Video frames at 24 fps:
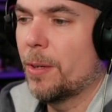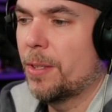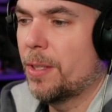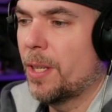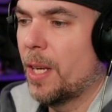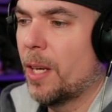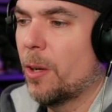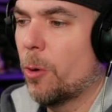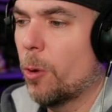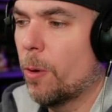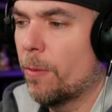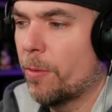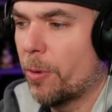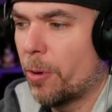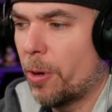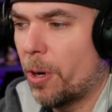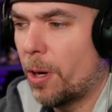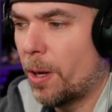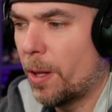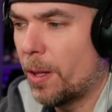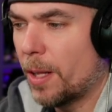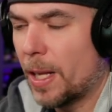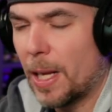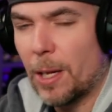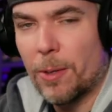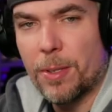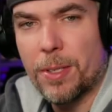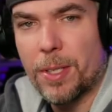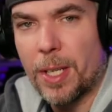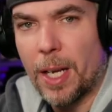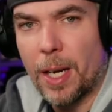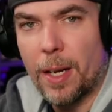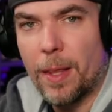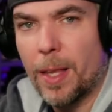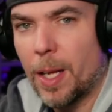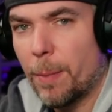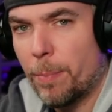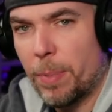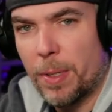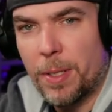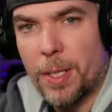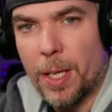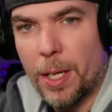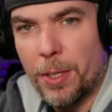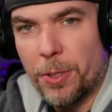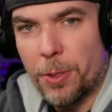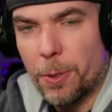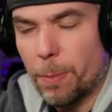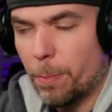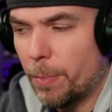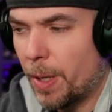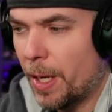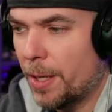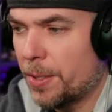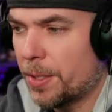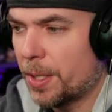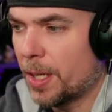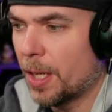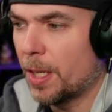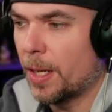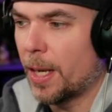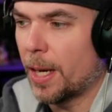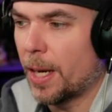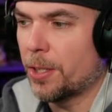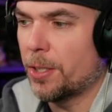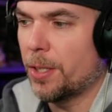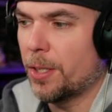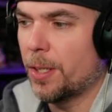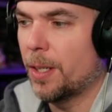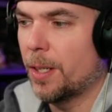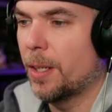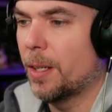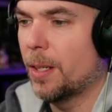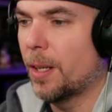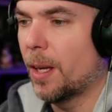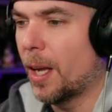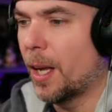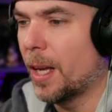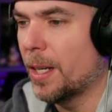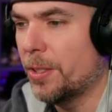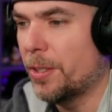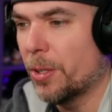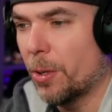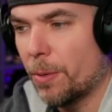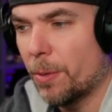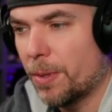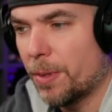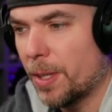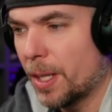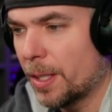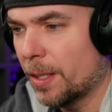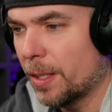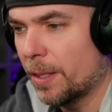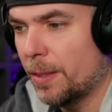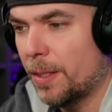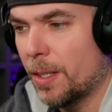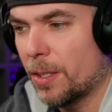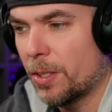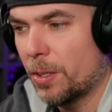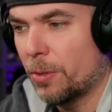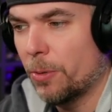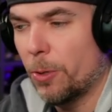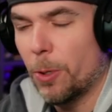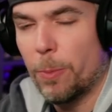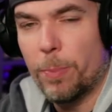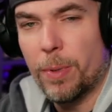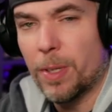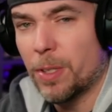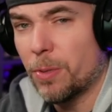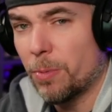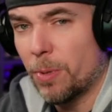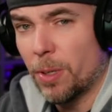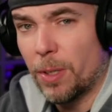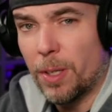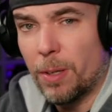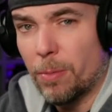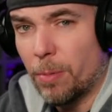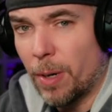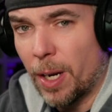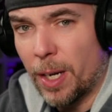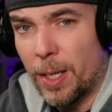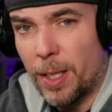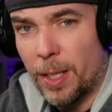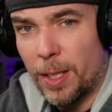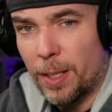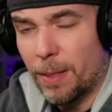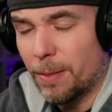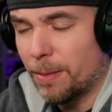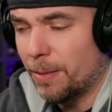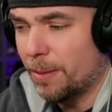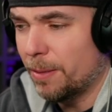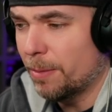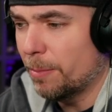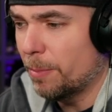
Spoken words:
say overall, outside of that potential mace connection, I don't think that this group is really ready